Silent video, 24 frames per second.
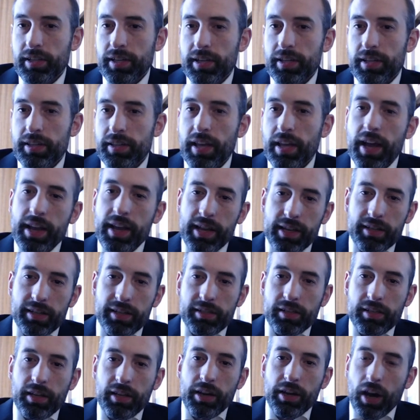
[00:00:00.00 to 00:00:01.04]
There is
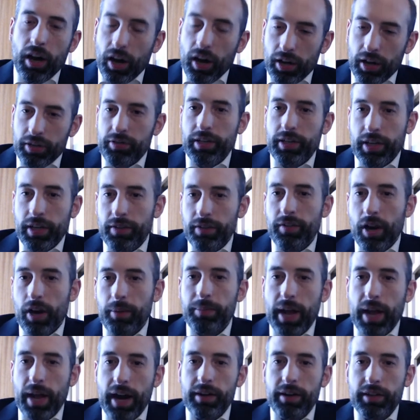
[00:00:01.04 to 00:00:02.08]
an honouring of our
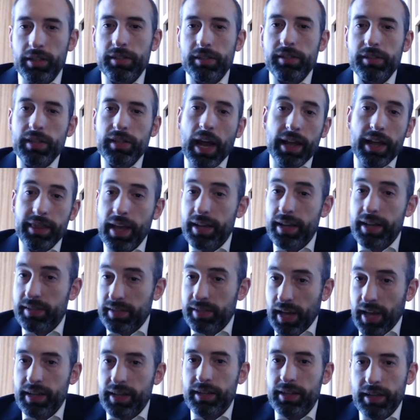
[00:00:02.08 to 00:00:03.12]
parents and their
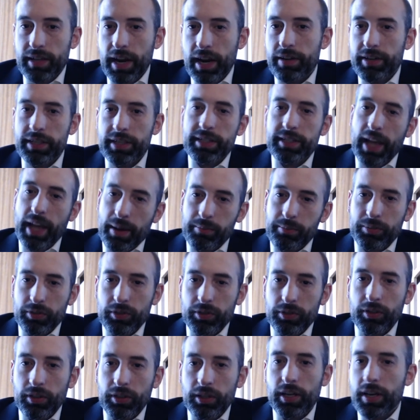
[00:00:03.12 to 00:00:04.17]
secondary
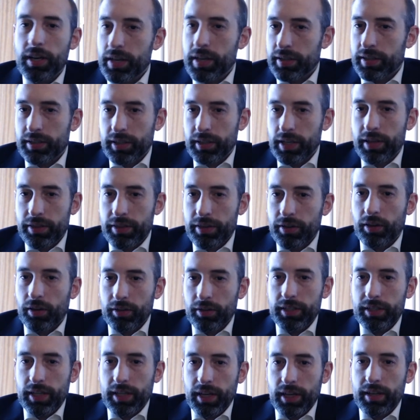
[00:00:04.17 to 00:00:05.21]
temporal earthly
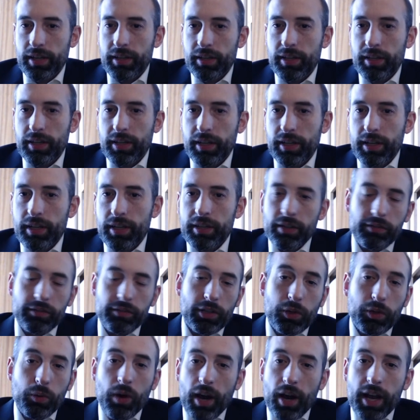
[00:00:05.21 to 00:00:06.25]
authority that
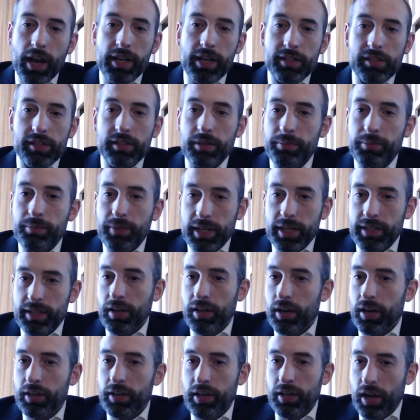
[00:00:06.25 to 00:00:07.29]
requires submitting our
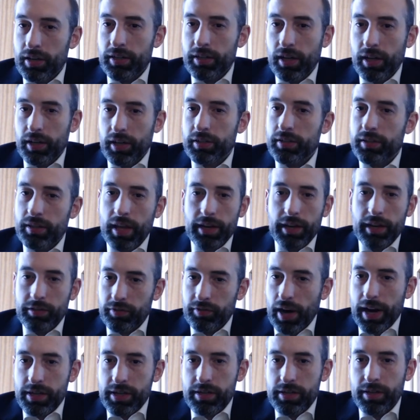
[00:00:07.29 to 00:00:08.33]
conduct to their
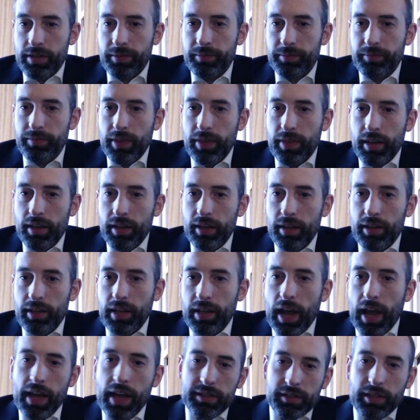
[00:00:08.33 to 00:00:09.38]
direction
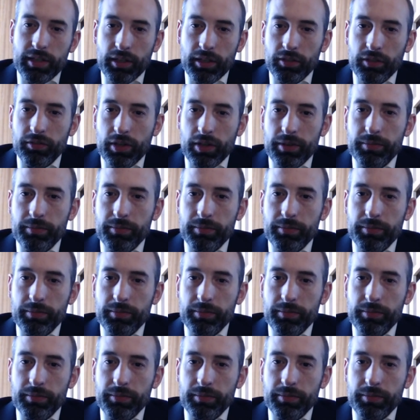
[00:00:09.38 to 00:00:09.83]
as children.